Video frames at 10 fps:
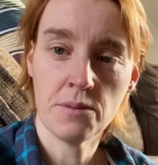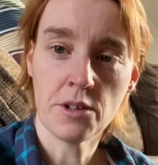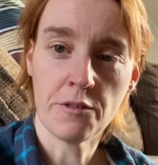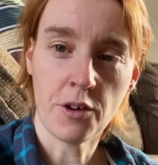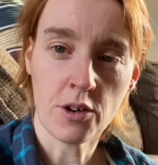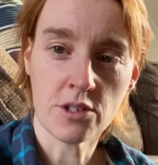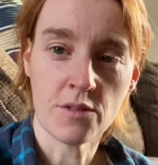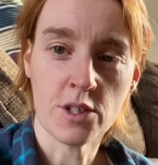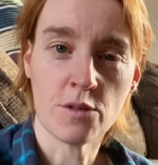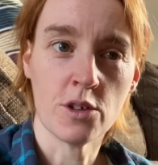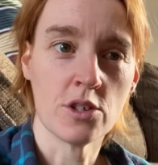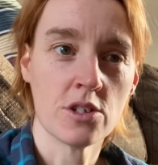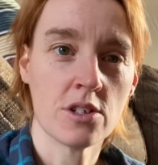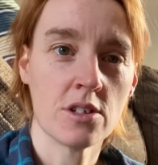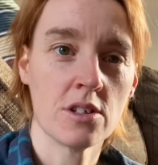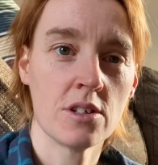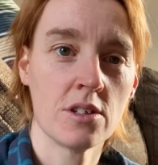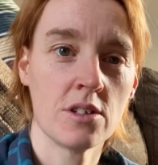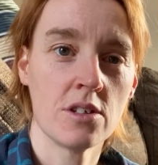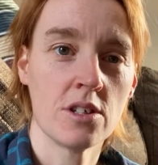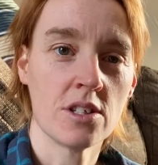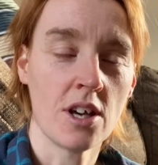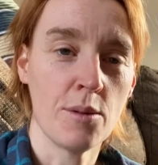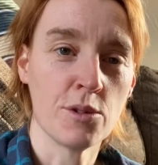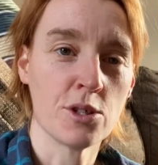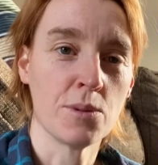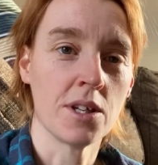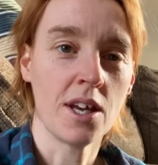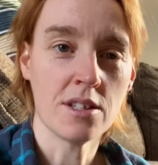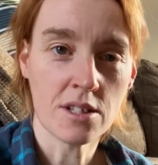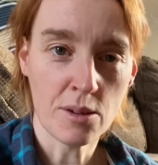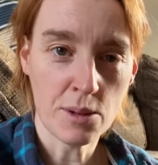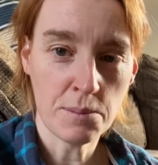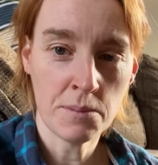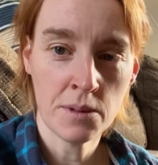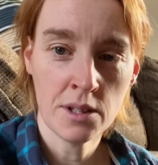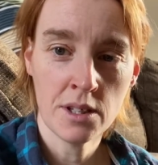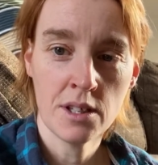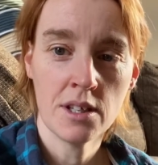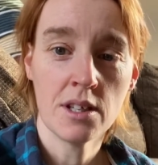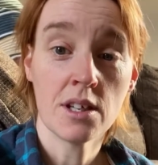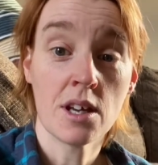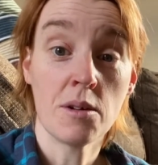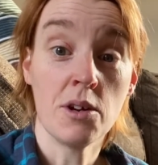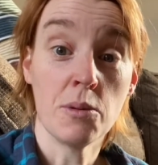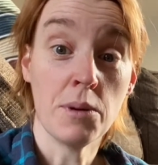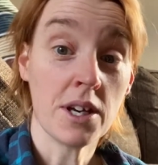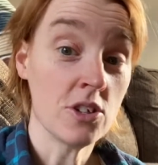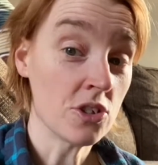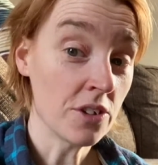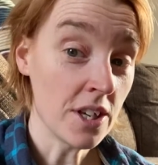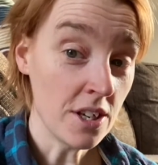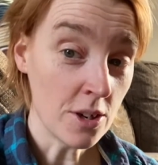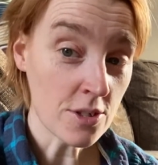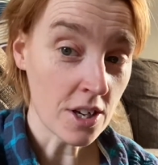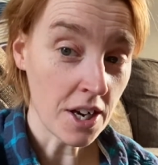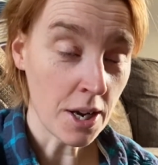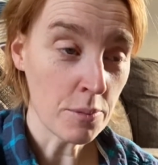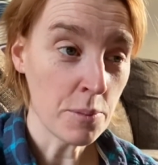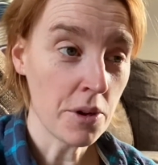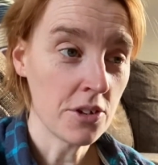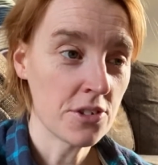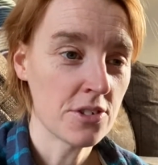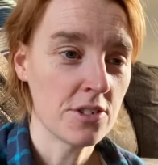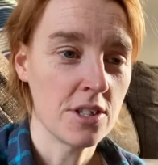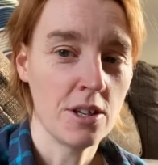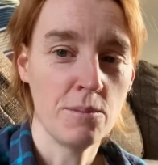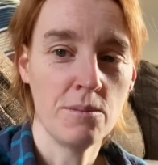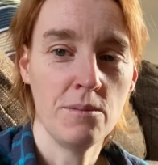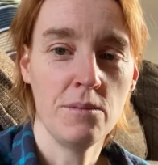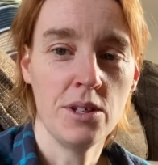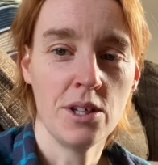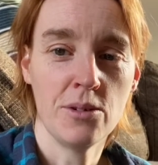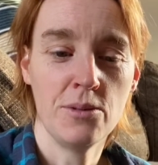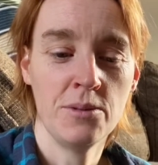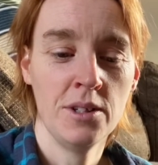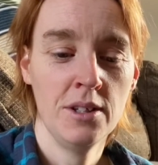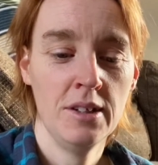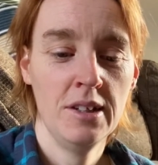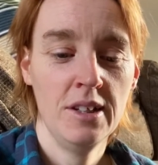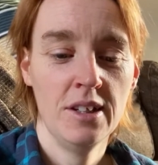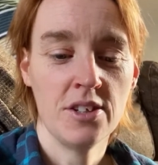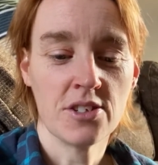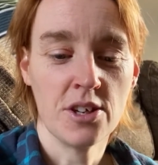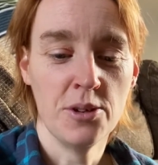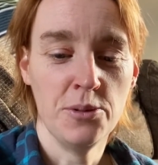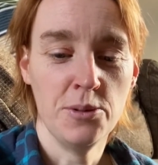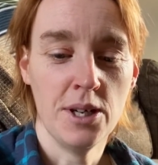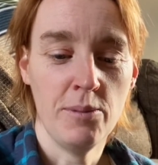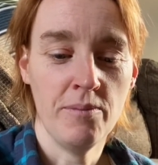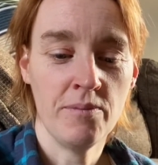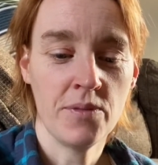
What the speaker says: focus of this time has just been getting to know him, you know, making sure that he knows that I am the boss. You know, there's no